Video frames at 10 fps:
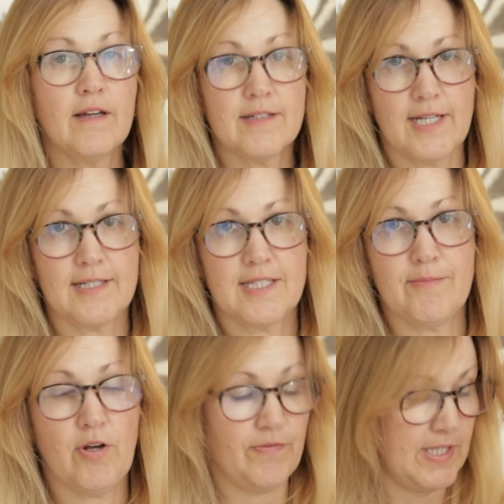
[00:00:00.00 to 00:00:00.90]
test
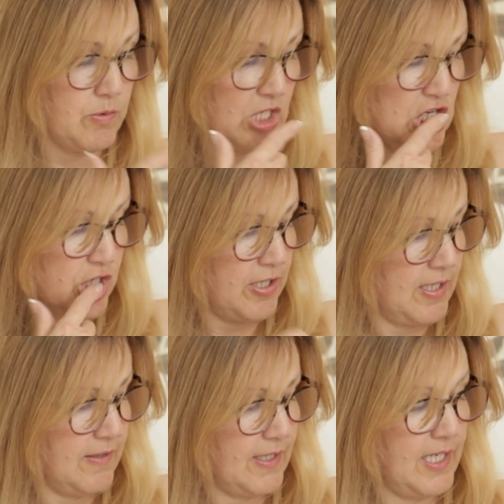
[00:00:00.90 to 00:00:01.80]
him on these words
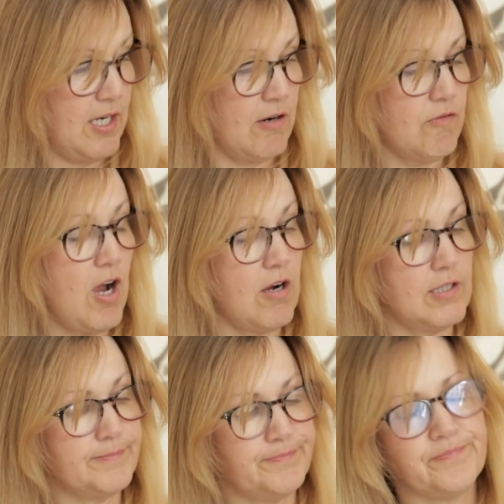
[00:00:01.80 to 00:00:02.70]
that he got wrong.
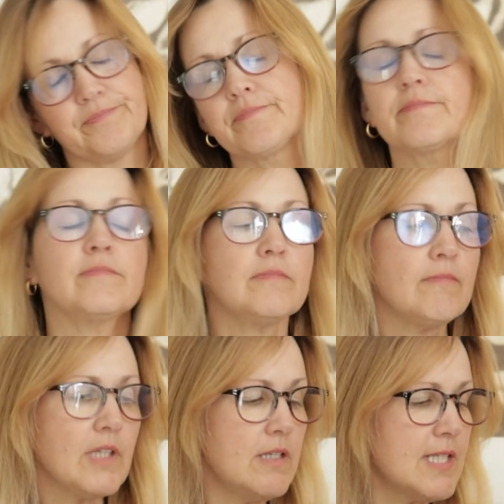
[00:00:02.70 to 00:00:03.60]

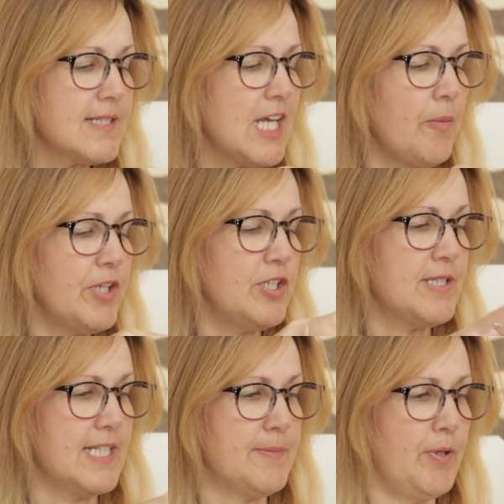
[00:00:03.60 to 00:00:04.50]
So that's how we use
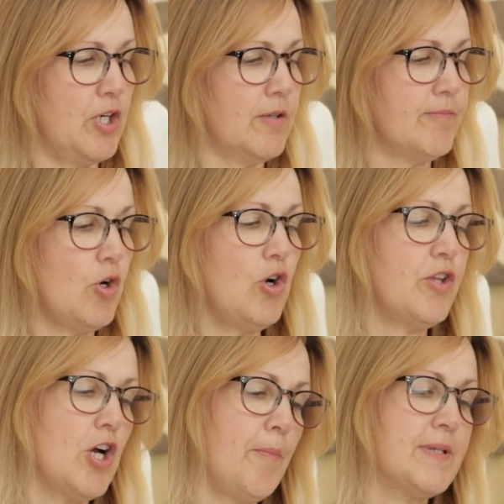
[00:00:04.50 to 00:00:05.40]
this book, or
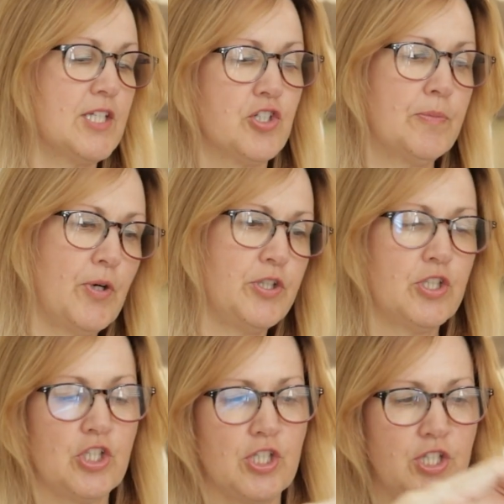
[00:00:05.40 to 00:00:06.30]
the composition book you
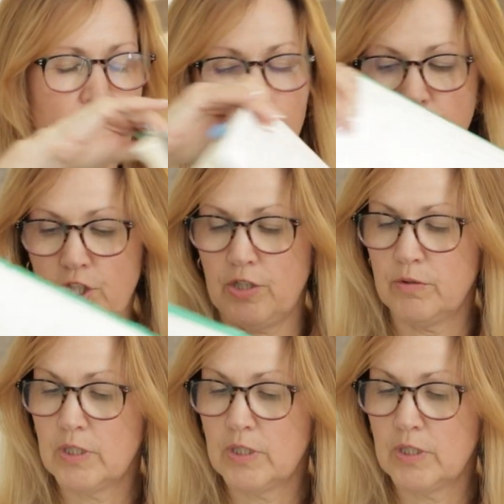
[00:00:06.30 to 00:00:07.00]
could just use too.